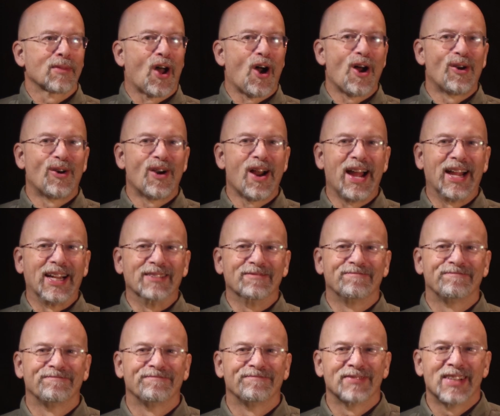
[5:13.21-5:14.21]
All right,
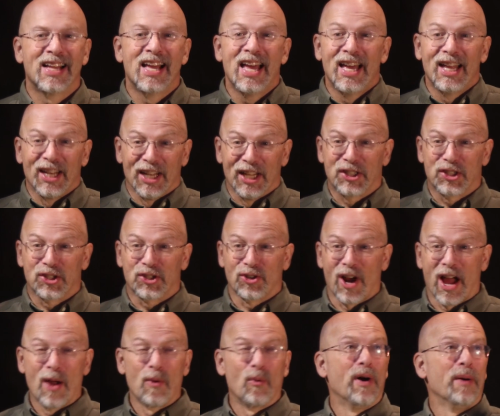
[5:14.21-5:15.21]
let's
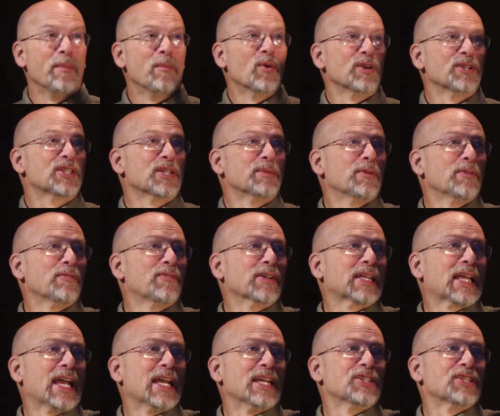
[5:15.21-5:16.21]
try one more
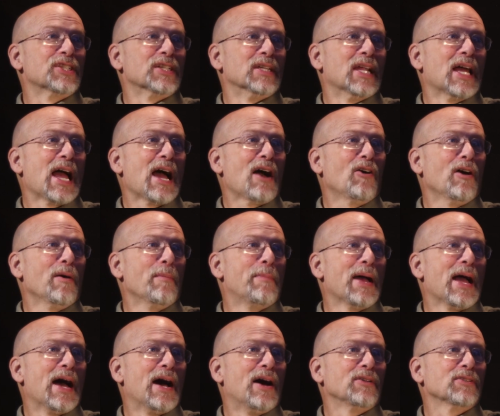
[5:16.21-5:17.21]
simplification. How
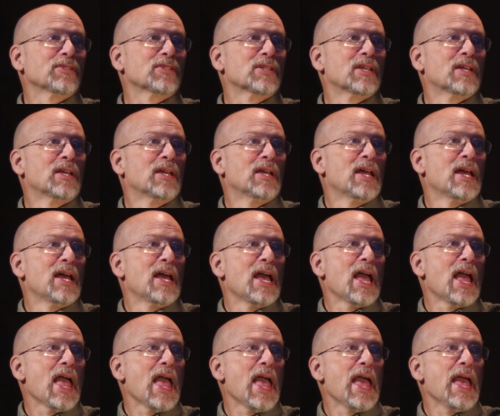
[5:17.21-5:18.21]
about
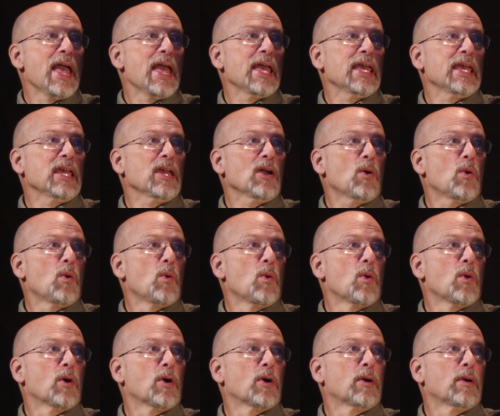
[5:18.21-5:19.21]
A
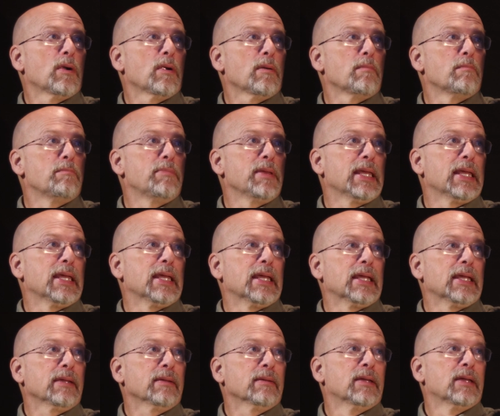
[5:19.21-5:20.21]
or
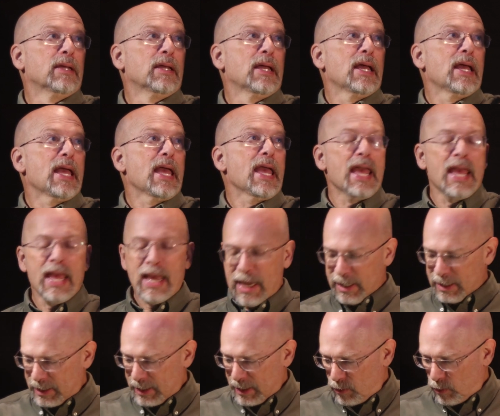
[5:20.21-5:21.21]
B
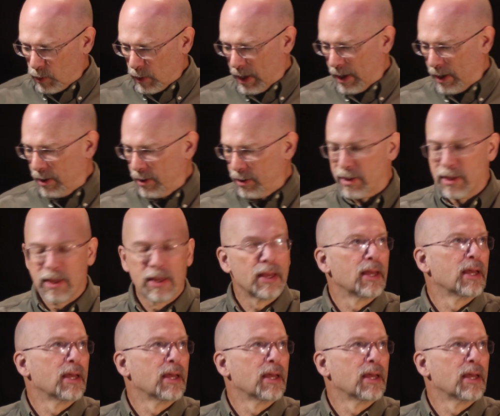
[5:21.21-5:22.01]
ended with